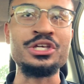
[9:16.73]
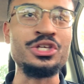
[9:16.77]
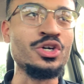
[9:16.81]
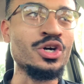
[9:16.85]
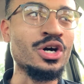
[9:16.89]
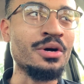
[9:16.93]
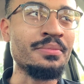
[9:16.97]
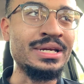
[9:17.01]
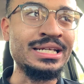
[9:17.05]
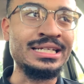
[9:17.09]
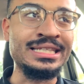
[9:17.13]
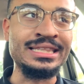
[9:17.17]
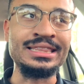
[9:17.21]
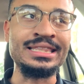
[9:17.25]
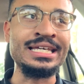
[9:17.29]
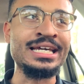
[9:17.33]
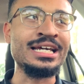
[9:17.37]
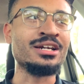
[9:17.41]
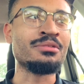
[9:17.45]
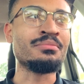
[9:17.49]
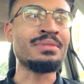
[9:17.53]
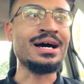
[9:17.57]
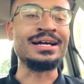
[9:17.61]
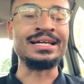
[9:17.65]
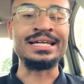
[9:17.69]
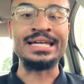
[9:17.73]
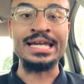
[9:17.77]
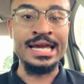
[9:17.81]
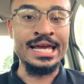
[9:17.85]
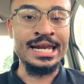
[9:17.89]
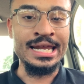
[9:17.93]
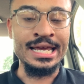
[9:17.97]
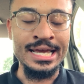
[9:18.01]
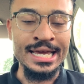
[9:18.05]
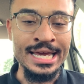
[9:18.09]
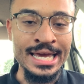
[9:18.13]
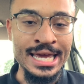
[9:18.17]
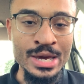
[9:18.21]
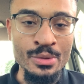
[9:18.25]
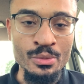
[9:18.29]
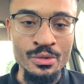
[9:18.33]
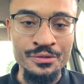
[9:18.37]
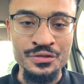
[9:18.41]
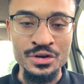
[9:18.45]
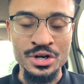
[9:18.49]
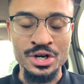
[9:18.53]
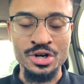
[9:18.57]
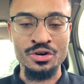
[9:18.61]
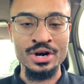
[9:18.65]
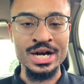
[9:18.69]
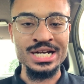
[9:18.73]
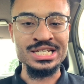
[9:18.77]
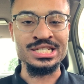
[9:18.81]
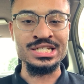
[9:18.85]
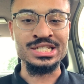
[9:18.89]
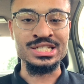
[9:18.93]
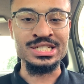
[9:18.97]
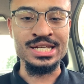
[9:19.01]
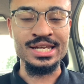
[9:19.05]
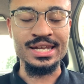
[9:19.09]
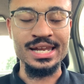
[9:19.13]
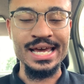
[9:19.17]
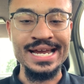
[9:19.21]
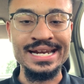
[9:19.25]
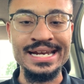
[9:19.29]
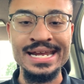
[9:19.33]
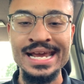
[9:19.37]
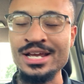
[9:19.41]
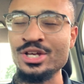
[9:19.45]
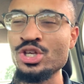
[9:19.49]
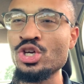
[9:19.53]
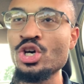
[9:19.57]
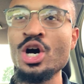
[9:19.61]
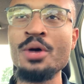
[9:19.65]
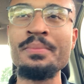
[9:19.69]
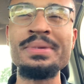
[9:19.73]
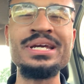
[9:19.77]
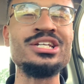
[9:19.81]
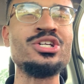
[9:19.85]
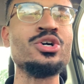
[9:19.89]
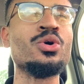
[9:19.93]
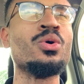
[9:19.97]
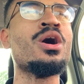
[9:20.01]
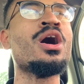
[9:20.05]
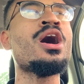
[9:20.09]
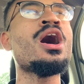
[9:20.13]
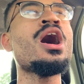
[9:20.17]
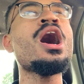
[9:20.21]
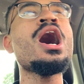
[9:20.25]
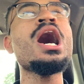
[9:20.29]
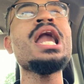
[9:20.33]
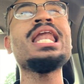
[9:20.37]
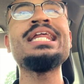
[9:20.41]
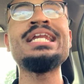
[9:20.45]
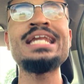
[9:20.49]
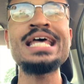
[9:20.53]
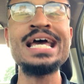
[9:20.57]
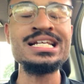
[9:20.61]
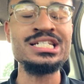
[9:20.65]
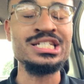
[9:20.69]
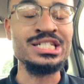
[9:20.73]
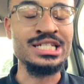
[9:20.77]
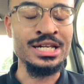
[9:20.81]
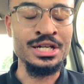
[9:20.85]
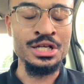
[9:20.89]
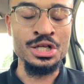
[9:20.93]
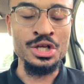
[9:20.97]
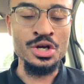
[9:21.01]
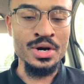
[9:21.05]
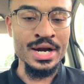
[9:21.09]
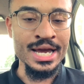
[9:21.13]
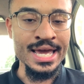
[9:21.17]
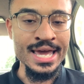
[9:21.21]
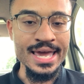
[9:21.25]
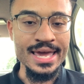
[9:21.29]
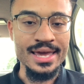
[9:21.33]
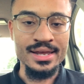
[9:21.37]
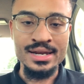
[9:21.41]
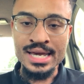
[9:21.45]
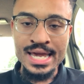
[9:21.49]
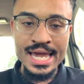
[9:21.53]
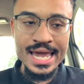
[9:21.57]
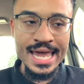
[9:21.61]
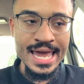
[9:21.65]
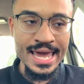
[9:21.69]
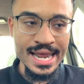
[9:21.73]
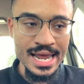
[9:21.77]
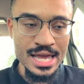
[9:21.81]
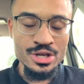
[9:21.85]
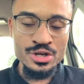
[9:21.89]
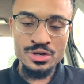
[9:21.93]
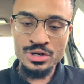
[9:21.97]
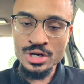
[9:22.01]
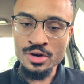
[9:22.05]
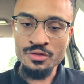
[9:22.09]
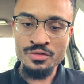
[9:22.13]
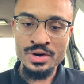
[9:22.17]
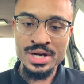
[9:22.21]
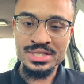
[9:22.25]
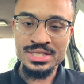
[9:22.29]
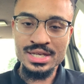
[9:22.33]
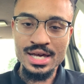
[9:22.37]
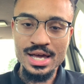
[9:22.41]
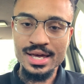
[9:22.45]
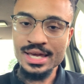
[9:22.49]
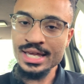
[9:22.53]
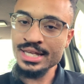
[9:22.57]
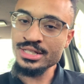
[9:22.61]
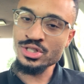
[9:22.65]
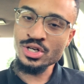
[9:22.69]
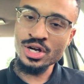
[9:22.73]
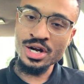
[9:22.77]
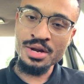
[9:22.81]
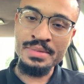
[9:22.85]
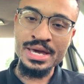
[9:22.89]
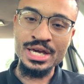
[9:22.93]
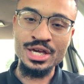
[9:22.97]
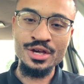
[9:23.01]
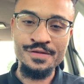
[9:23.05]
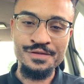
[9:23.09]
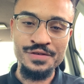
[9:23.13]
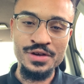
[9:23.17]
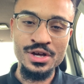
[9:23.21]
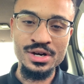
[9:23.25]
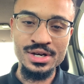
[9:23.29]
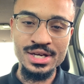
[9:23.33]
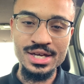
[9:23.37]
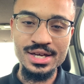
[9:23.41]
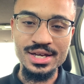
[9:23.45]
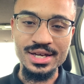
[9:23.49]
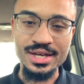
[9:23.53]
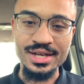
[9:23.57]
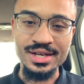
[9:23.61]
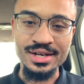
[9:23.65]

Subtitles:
You're gonna be thinking about getting it in with your crush and shit like that. You're gonna be doing all of that shit in your head, and you know, real talk, it's gonna make you feel good.